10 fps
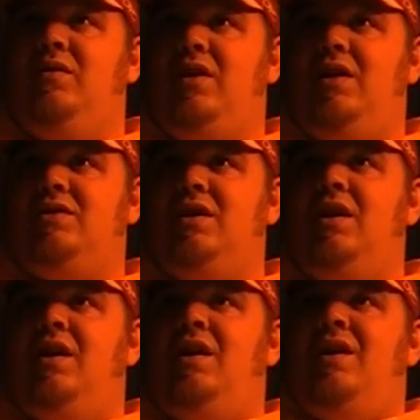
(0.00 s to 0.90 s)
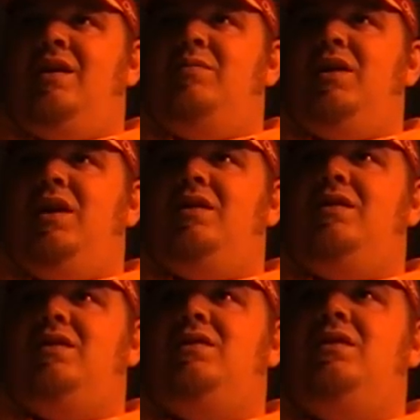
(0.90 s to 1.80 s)
and ranching. By the end of
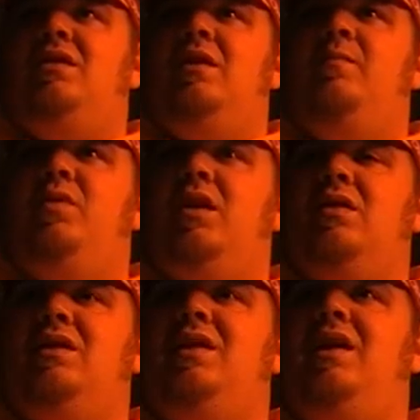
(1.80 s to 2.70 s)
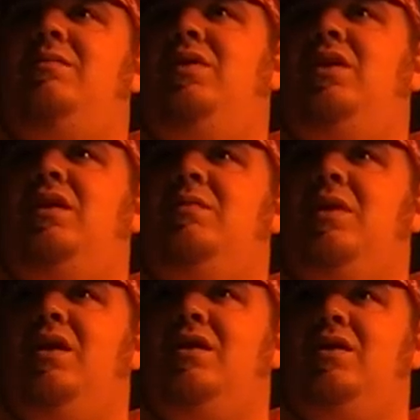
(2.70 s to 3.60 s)
this year, nearly 10 million
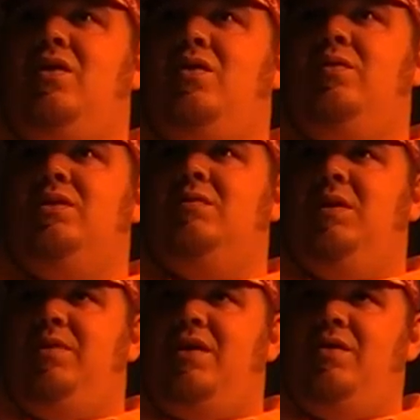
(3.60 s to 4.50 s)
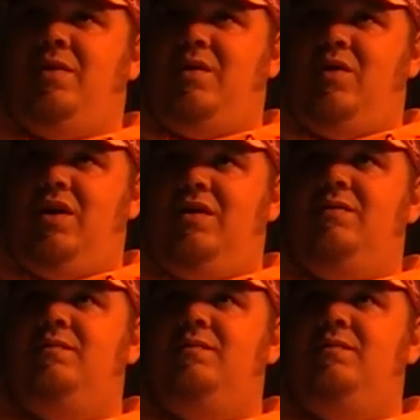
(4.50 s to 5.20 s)
American homes could be powered by wind.